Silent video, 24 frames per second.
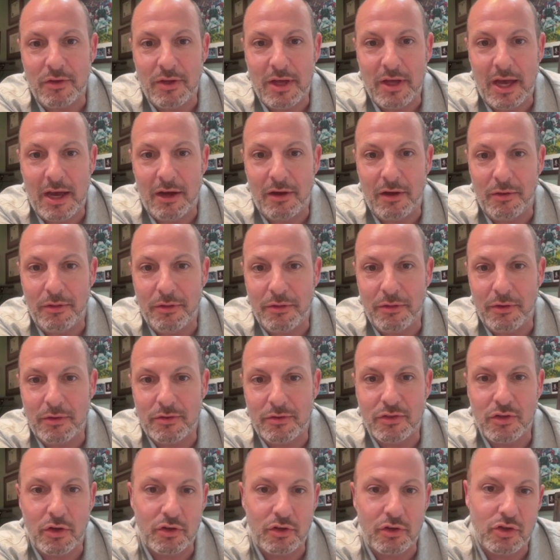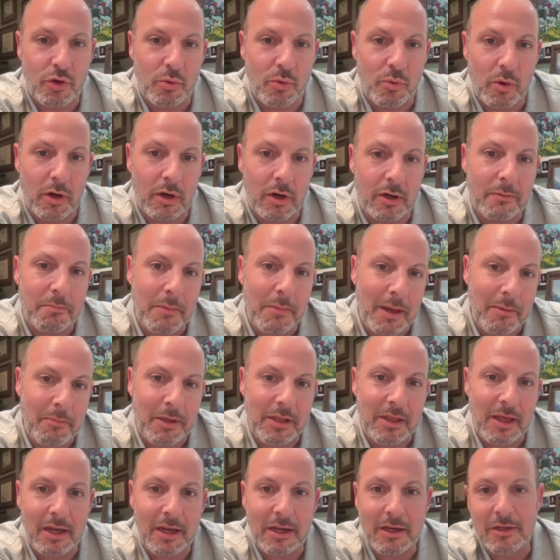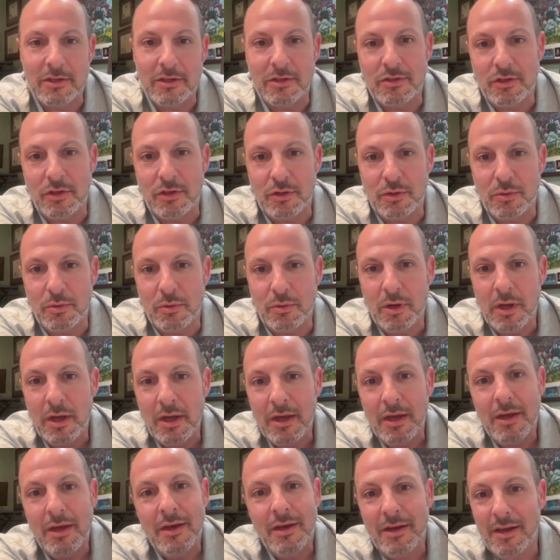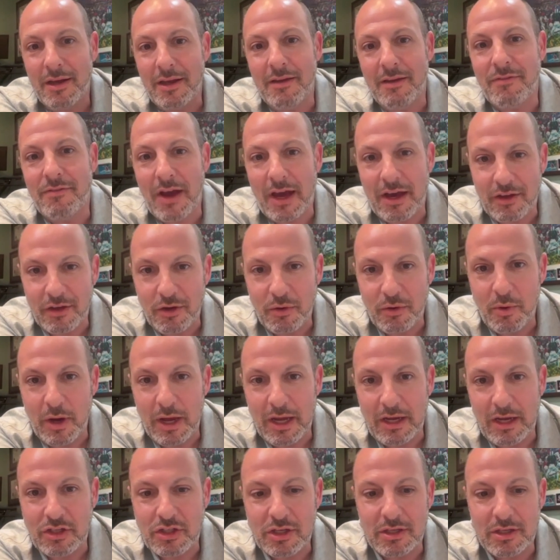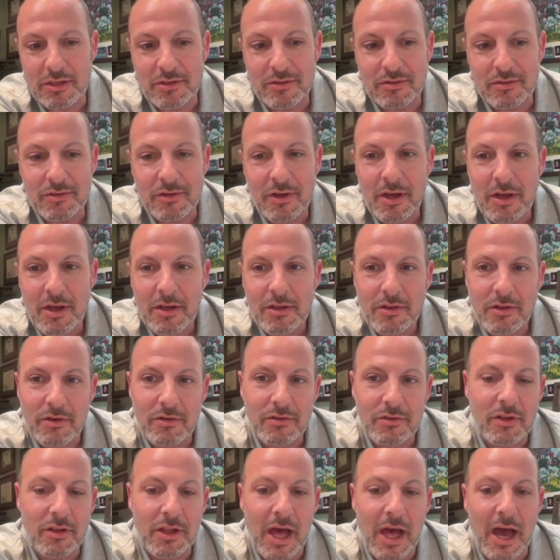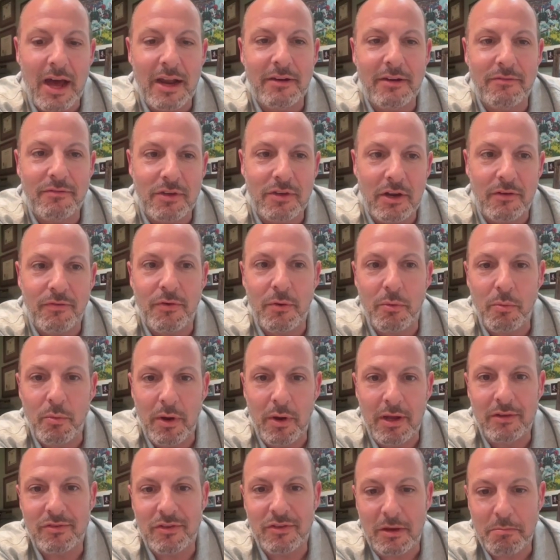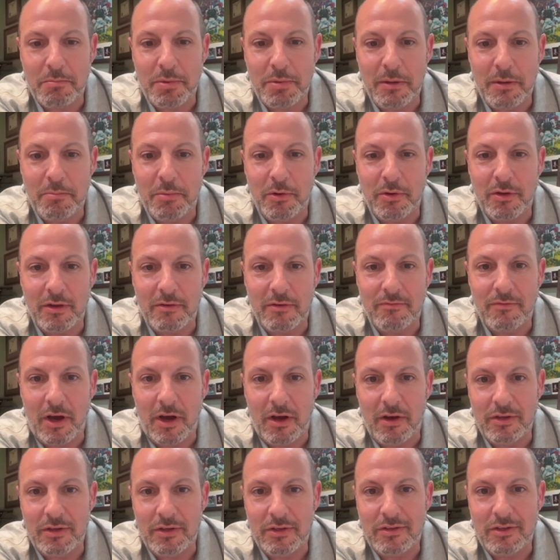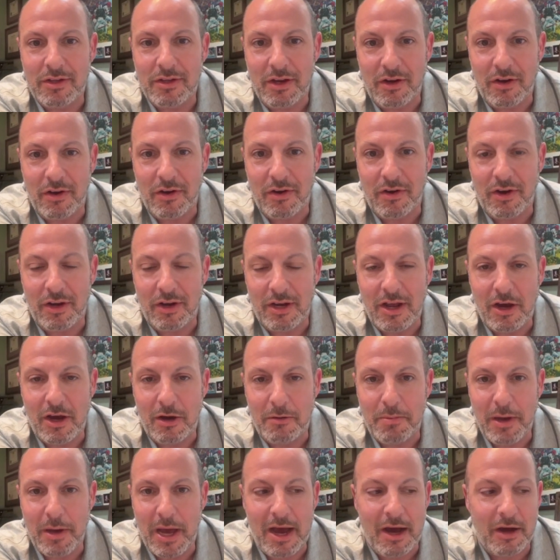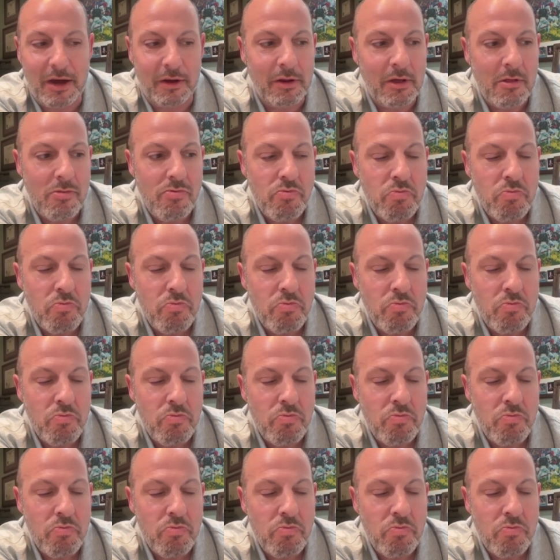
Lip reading: health or social work, maybe they could do evaluations. There's a lot of different ways that people can volunteer and help out.